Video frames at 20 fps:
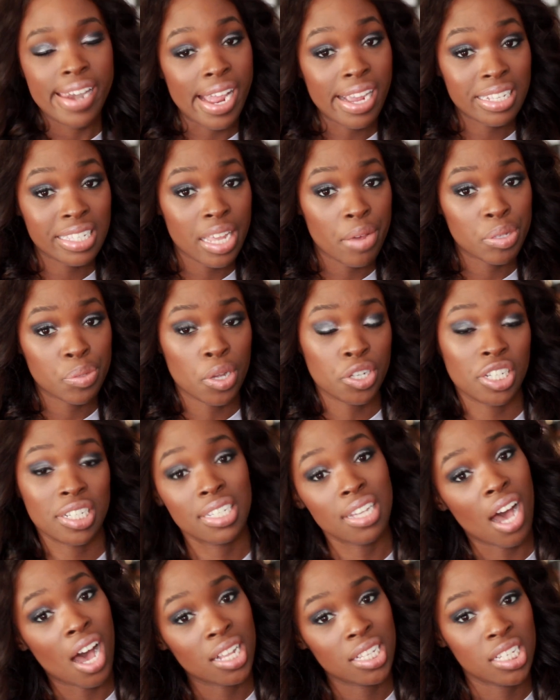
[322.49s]
next, I was
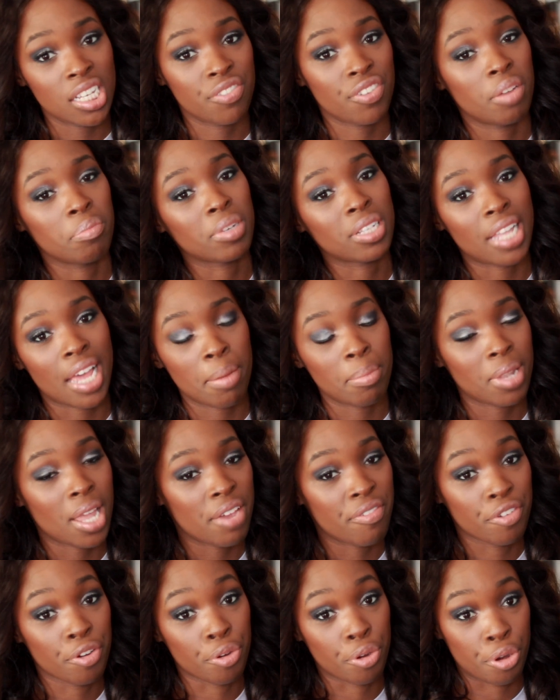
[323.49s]
watching Tati from Glam
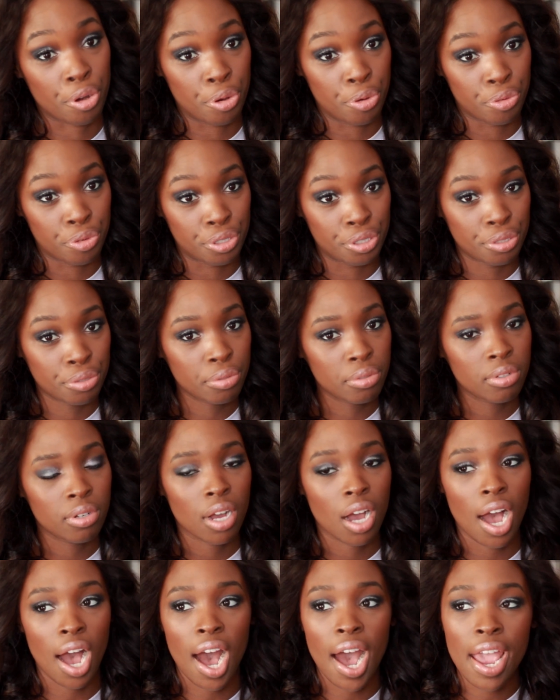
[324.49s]
Life Guru.
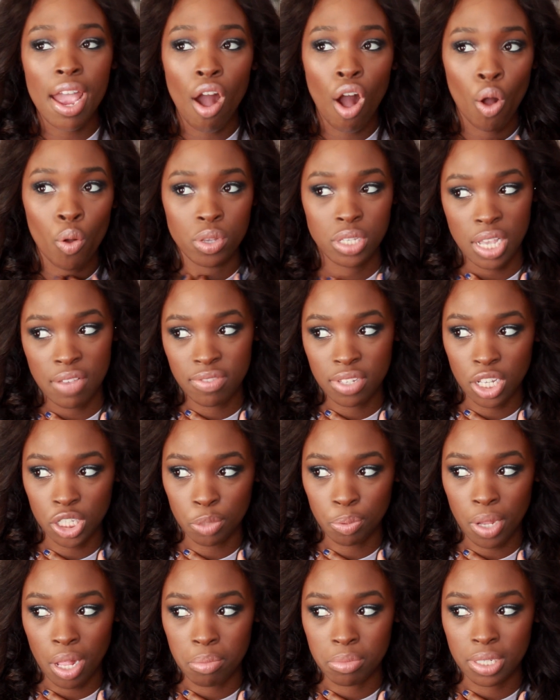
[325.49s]
I always have
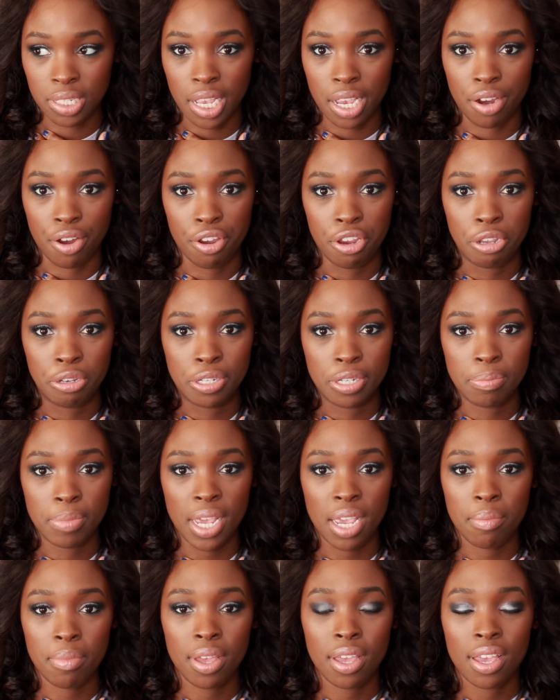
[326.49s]
such problems saying her
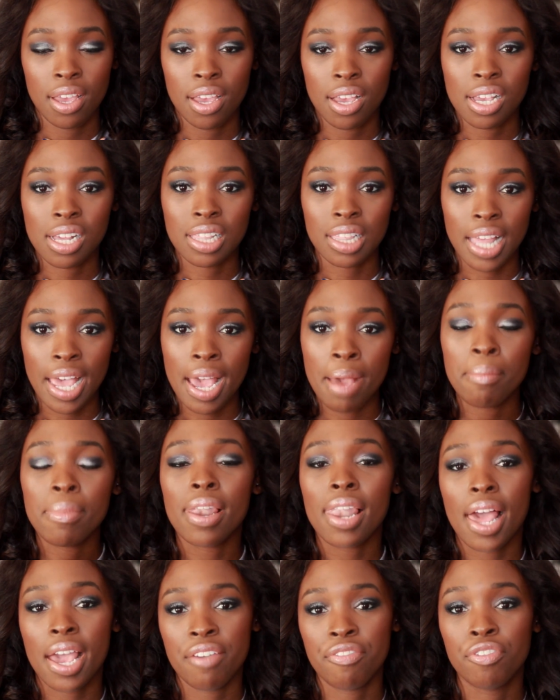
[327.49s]
YouTube name.
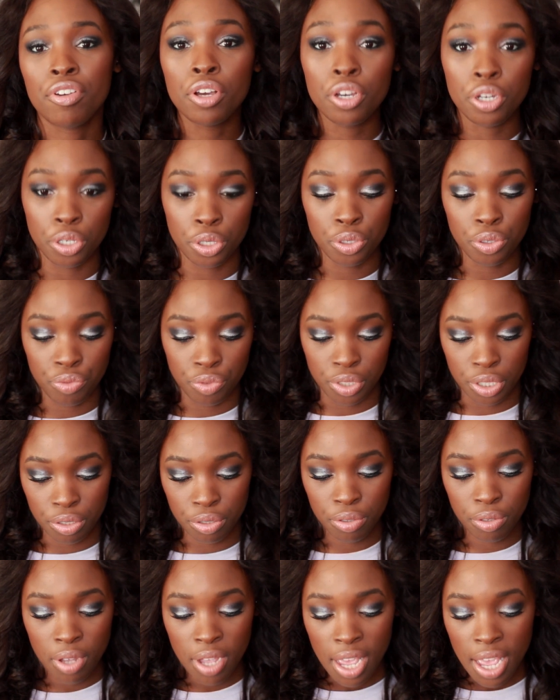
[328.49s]
Glam Life
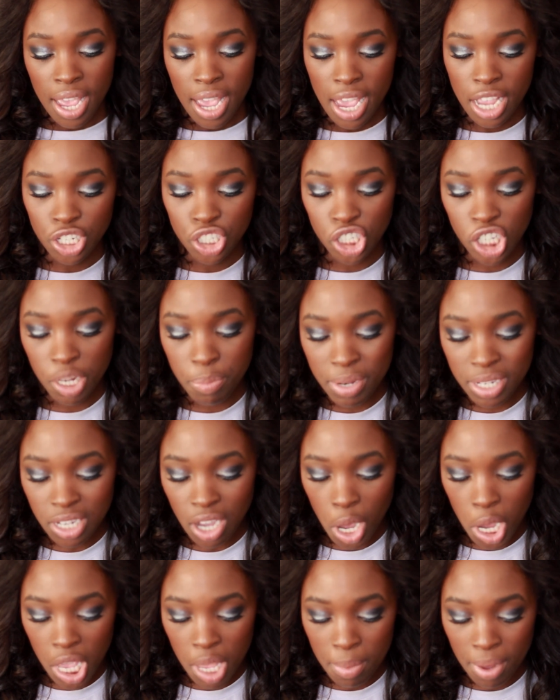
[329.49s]
Guru. And she had been
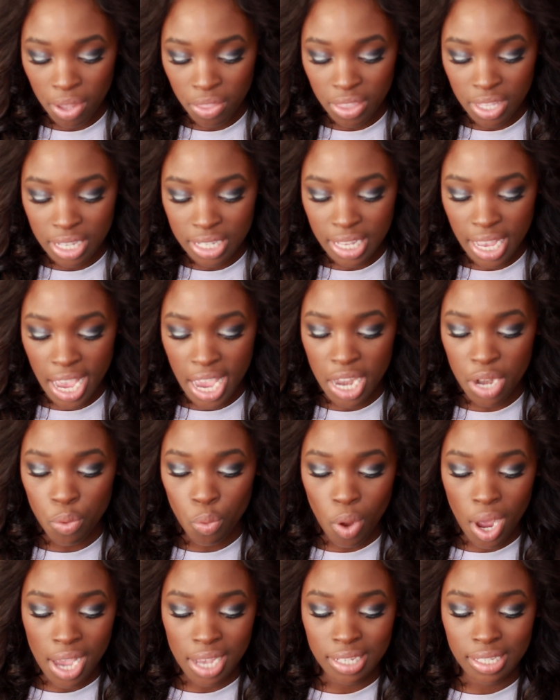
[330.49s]
talking about these
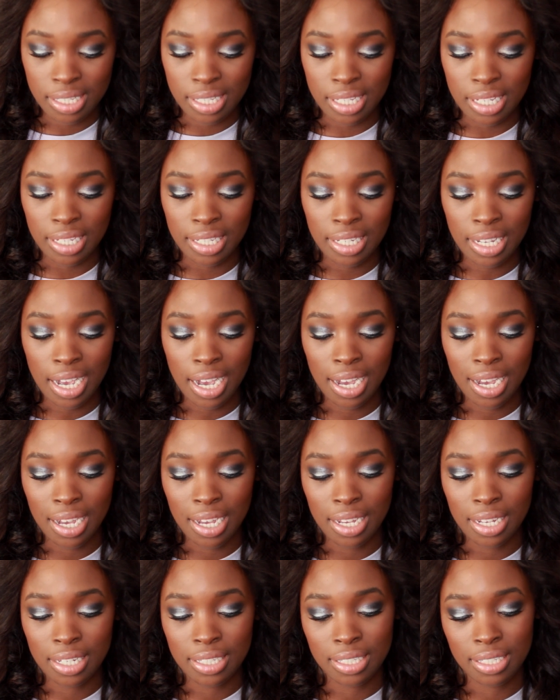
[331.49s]
N Y C
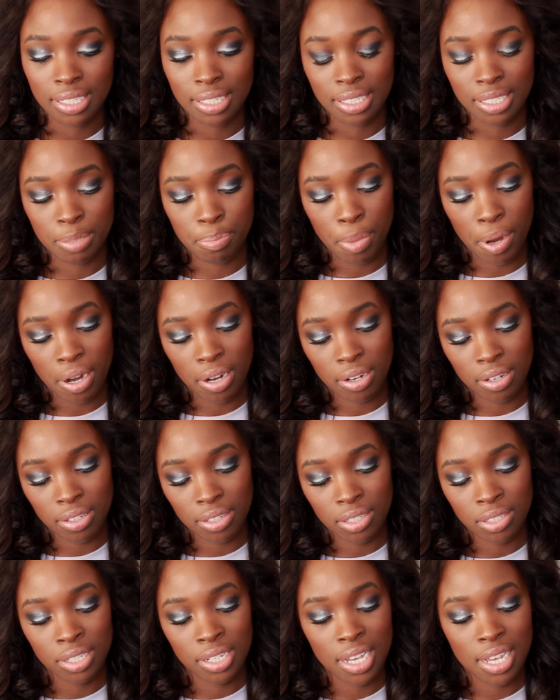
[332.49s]
uh,
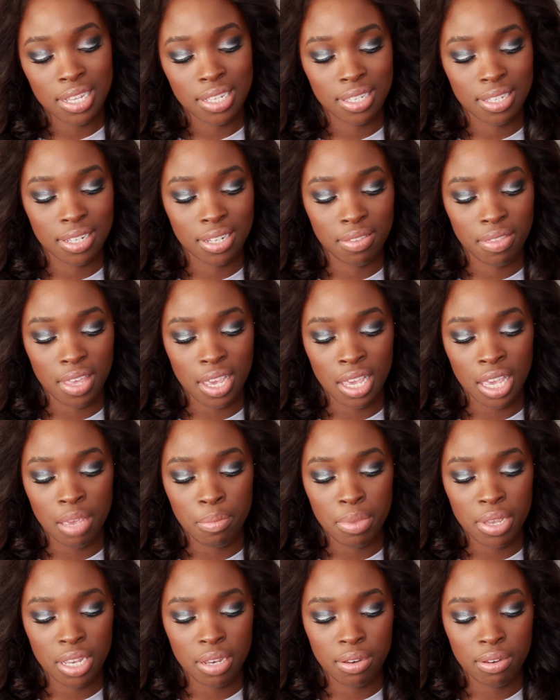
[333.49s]
sparkle dust thingy,